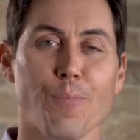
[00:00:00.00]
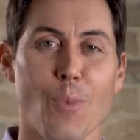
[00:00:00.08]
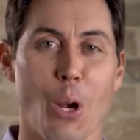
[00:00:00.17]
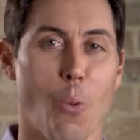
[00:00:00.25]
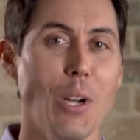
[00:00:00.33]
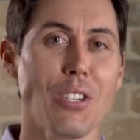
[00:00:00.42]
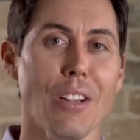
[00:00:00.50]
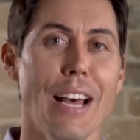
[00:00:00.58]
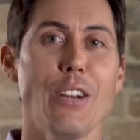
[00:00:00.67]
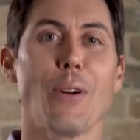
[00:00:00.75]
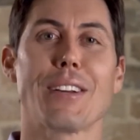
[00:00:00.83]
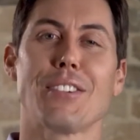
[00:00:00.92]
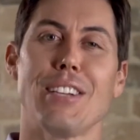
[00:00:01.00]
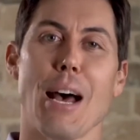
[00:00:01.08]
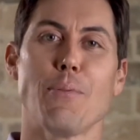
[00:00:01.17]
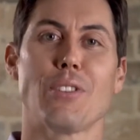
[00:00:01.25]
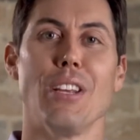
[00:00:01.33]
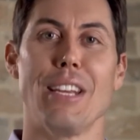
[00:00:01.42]
And once the lender
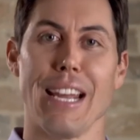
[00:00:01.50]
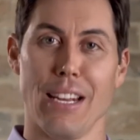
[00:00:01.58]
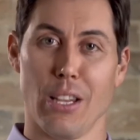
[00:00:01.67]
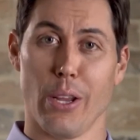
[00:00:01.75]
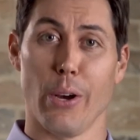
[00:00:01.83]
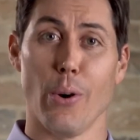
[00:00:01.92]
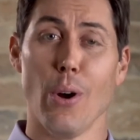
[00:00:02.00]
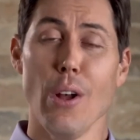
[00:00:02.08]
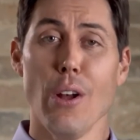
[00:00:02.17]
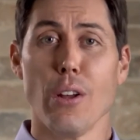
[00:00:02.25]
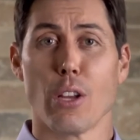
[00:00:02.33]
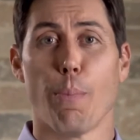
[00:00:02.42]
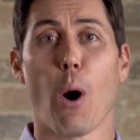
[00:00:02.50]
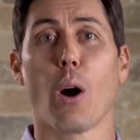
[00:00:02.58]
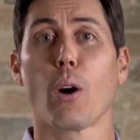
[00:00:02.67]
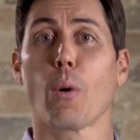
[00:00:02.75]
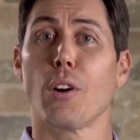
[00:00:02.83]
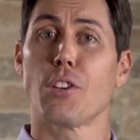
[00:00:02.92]
accepts the deed in lieu, the
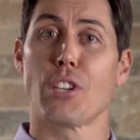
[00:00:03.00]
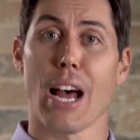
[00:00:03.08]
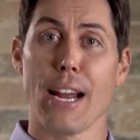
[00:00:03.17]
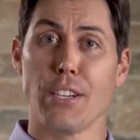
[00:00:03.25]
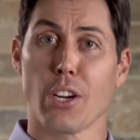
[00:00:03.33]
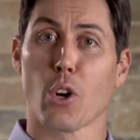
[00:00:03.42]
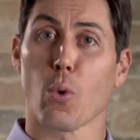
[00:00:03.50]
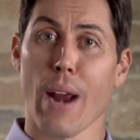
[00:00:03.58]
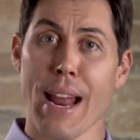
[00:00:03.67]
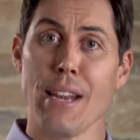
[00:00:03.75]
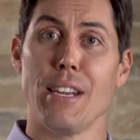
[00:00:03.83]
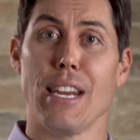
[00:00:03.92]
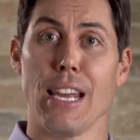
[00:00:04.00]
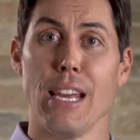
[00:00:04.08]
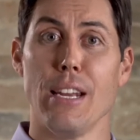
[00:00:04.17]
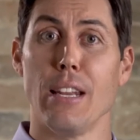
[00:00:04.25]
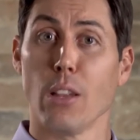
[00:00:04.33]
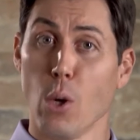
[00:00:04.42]
borrower signs a grant
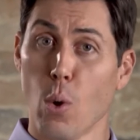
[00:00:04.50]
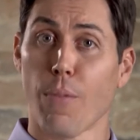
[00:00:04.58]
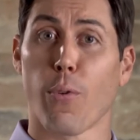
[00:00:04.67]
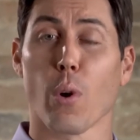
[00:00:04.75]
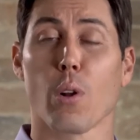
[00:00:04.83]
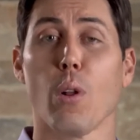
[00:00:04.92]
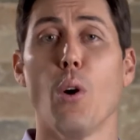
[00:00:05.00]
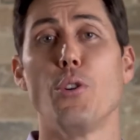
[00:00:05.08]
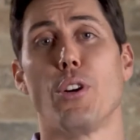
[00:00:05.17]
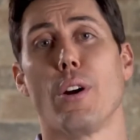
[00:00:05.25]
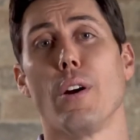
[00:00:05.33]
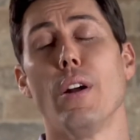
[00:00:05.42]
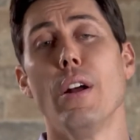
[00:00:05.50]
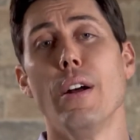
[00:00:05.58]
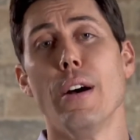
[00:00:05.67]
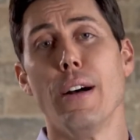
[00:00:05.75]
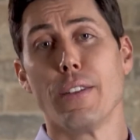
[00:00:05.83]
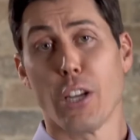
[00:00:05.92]
deed in lieu of foreclosure
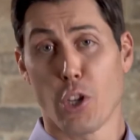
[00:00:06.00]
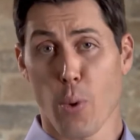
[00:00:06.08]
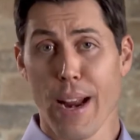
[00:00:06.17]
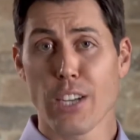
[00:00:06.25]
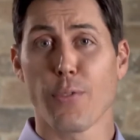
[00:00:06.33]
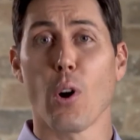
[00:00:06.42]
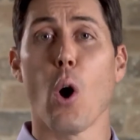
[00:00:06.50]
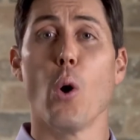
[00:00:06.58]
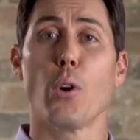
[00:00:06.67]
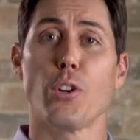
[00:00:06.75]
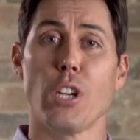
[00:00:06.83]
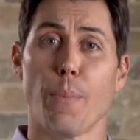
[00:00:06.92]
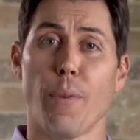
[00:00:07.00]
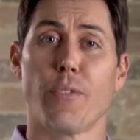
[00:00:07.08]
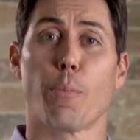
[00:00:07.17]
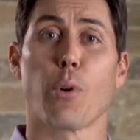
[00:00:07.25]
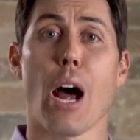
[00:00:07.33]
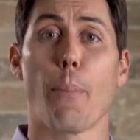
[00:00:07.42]
to transfer ownership of the
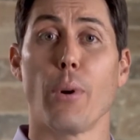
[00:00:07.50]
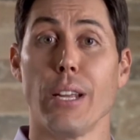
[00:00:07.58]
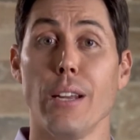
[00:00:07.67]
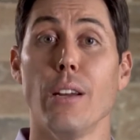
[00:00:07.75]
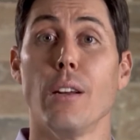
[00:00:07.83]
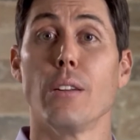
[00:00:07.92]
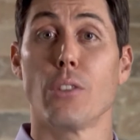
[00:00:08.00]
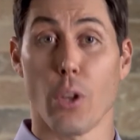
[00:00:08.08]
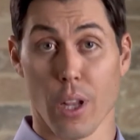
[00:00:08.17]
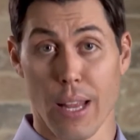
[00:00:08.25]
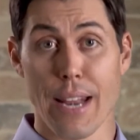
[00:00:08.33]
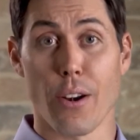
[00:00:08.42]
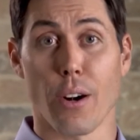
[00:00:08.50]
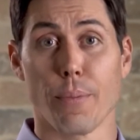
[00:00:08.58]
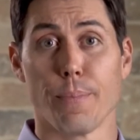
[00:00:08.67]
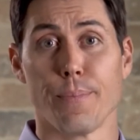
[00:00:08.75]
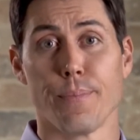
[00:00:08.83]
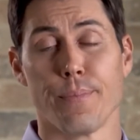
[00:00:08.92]
property to the lender.
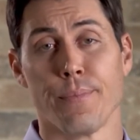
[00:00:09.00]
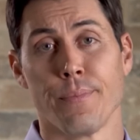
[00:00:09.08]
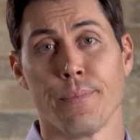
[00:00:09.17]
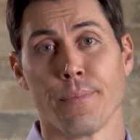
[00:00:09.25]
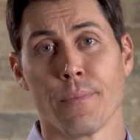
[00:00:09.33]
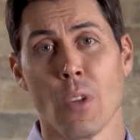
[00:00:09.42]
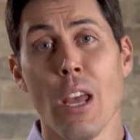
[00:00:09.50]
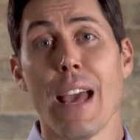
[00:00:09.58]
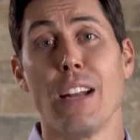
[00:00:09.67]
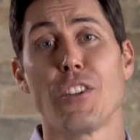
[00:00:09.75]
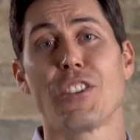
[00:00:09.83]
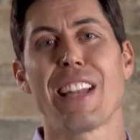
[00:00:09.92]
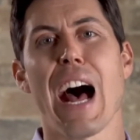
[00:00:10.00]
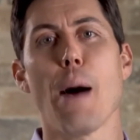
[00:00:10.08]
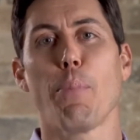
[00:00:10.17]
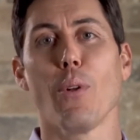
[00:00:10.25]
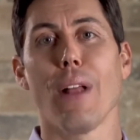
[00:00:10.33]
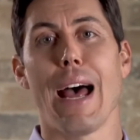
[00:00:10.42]
An
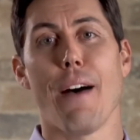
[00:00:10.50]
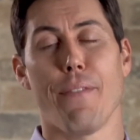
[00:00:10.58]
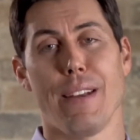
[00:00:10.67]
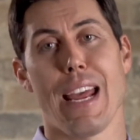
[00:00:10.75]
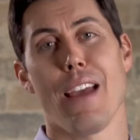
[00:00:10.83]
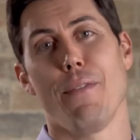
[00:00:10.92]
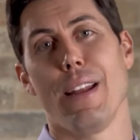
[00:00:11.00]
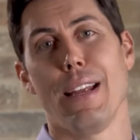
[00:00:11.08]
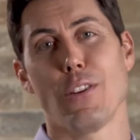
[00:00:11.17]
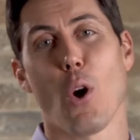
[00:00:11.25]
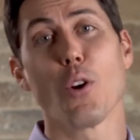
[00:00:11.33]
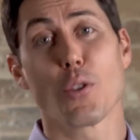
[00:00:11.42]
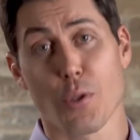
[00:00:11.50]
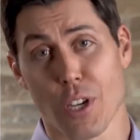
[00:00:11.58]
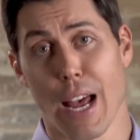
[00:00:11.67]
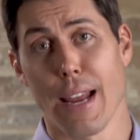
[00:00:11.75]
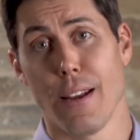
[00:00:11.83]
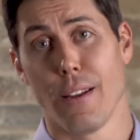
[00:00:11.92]
estoppel affidavit is also
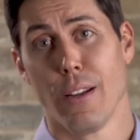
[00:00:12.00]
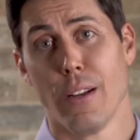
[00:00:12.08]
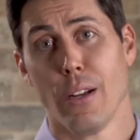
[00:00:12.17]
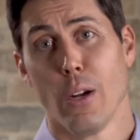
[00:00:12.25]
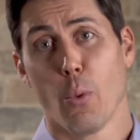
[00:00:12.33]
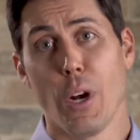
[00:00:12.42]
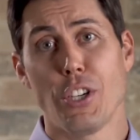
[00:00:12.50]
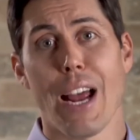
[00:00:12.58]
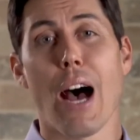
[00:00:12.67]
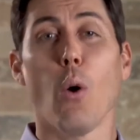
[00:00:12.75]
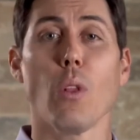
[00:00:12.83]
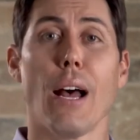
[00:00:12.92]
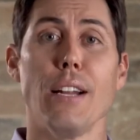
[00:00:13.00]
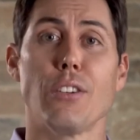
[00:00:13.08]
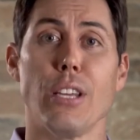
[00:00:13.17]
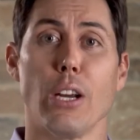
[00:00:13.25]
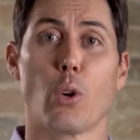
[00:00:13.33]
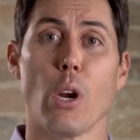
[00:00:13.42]
signed, which outlines
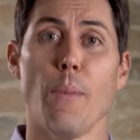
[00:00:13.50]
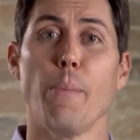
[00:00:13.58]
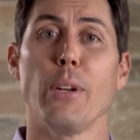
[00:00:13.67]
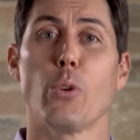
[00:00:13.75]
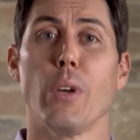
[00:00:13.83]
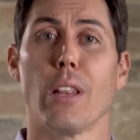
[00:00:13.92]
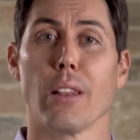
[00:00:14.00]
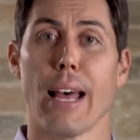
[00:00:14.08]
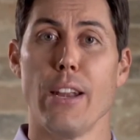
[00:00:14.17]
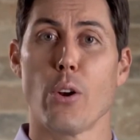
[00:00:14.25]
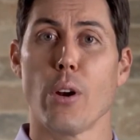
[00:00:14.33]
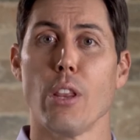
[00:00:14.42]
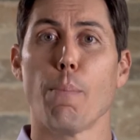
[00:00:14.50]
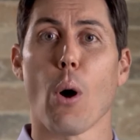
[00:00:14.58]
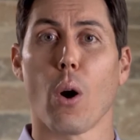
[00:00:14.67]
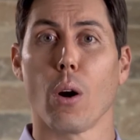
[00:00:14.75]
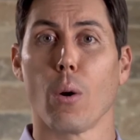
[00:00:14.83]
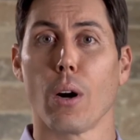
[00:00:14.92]
the agreement between the lender
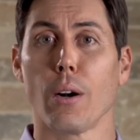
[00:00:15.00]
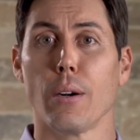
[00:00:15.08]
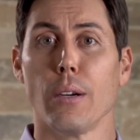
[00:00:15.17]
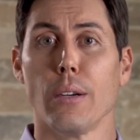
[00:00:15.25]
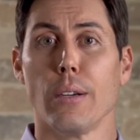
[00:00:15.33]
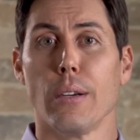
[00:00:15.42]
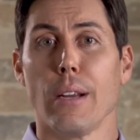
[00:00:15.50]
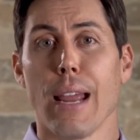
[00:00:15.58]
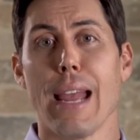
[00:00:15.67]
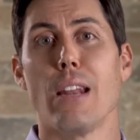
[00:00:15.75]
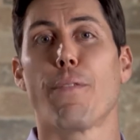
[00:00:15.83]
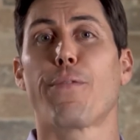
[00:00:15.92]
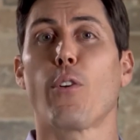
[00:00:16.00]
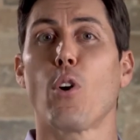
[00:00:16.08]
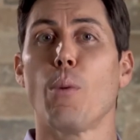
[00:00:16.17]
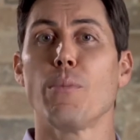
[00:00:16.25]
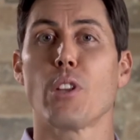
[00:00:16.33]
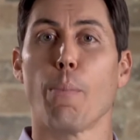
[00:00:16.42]
borrower and
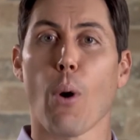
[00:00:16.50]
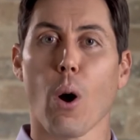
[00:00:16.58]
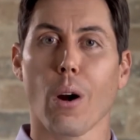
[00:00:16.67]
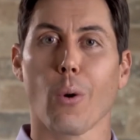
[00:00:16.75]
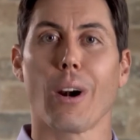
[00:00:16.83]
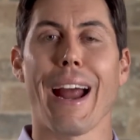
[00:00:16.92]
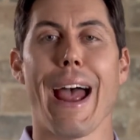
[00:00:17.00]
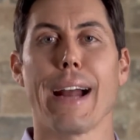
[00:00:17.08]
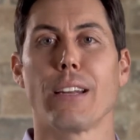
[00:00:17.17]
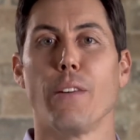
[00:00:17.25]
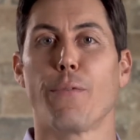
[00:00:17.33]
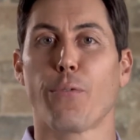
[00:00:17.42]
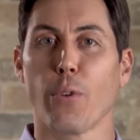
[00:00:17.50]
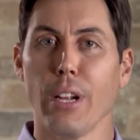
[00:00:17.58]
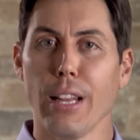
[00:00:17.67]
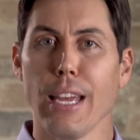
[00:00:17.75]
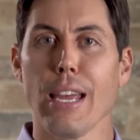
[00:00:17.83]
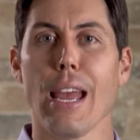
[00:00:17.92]
affirms the borrower acted
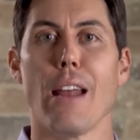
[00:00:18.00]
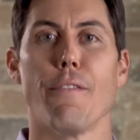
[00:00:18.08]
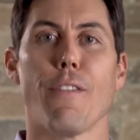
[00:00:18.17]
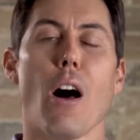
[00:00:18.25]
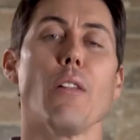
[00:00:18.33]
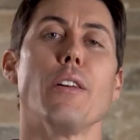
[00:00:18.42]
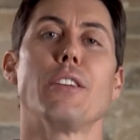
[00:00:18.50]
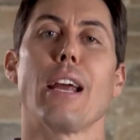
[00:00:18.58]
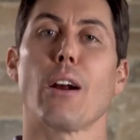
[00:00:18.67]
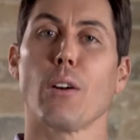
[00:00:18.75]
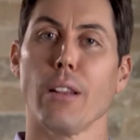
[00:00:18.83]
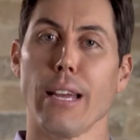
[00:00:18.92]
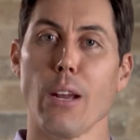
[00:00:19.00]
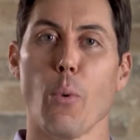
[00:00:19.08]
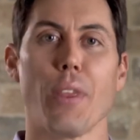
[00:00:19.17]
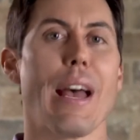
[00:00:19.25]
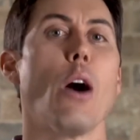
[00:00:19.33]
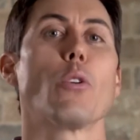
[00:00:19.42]
freely and voluntarily
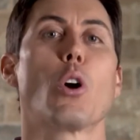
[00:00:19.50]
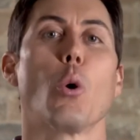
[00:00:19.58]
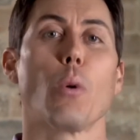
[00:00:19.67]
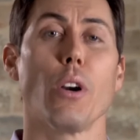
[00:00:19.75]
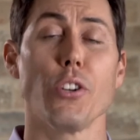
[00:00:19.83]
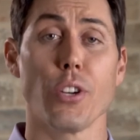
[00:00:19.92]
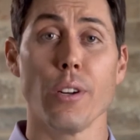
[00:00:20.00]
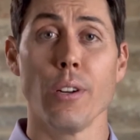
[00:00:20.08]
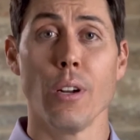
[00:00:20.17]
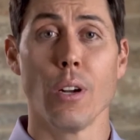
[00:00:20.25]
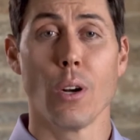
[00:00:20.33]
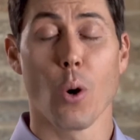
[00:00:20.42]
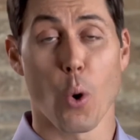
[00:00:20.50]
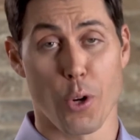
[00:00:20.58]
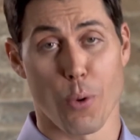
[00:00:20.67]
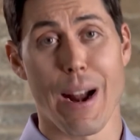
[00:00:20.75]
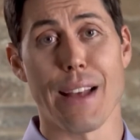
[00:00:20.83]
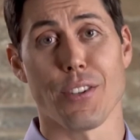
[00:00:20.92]
without coercion or
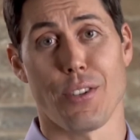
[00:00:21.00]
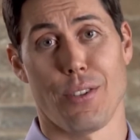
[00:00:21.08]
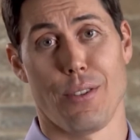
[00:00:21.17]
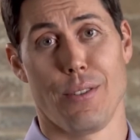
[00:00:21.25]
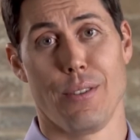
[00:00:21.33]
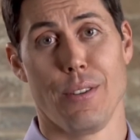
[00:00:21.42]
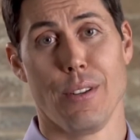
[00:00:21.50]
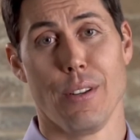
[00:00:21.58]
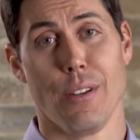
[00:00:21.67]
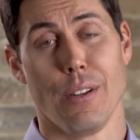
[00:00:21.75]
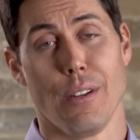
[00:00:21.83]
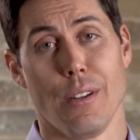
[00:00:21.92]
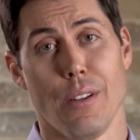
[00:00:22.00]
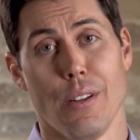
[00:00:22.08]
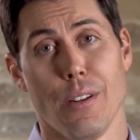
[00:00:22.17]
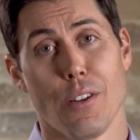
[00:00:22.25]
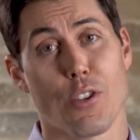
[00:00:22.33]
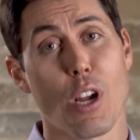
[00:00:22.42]
duress.
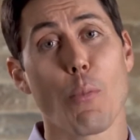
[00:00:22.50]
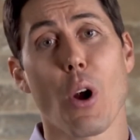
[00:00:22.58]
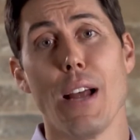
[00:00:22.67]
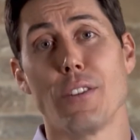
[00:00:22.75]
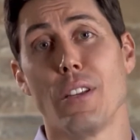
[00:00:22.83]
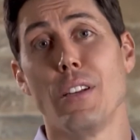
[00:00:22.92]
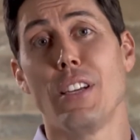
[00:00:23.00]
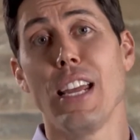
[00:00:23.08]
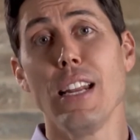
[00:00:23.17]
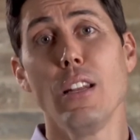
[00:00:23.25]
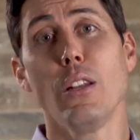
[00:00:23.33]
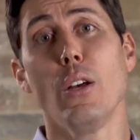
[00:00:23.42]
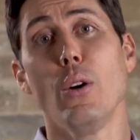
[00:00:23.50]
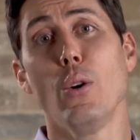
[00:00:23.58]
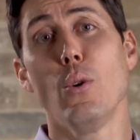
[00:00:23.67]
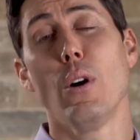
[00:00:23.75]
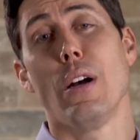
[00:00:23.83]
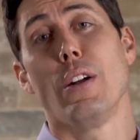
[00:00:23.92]
To summarize, the deed in
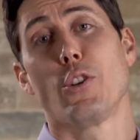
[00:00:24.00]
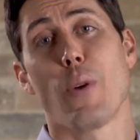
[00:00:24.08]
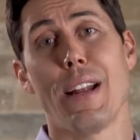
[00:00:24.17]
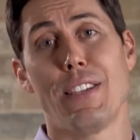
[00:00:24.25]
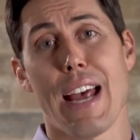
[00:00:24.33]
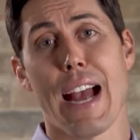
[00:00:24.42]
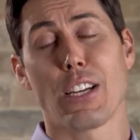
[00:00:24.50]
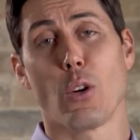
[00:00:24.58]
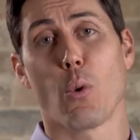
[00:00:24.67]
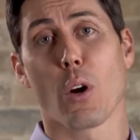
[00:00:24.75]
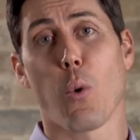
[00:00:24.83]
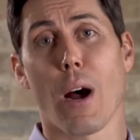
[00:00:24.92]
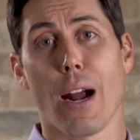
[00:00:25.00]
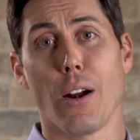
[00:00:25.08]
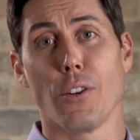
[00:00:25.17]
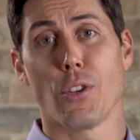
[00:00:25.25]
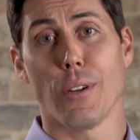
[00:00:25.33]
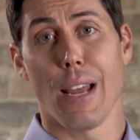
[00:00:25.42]
lieu transaction
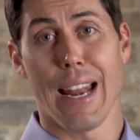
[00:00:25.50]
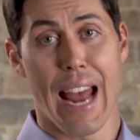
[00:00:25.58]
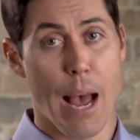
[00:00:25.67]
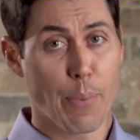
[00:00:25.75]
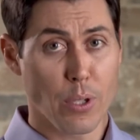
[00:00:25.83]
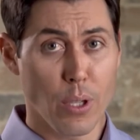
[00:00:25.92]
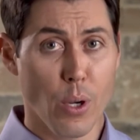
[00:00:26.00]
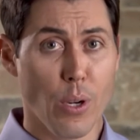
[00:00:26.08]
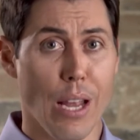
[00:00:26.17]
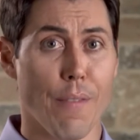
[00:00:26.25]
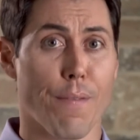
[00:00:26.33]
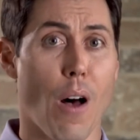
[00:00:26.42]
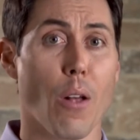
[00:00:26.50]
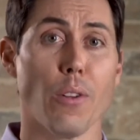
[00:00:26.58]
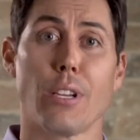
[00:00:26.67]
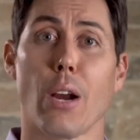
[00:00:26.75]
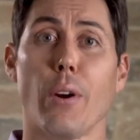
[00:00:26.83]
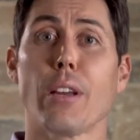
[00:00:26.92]
requires an absolute and
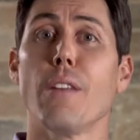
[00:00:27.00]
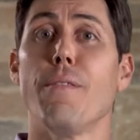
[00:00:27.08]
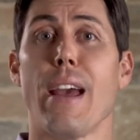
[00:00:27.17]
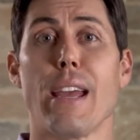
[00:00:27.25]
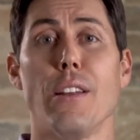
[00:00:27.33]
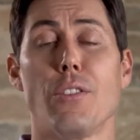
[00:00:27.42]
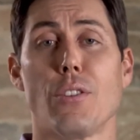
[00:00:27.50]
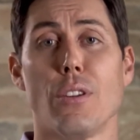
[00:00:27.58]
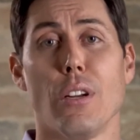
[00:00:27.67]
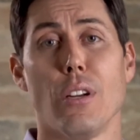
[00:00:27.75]
voluntary conveyance,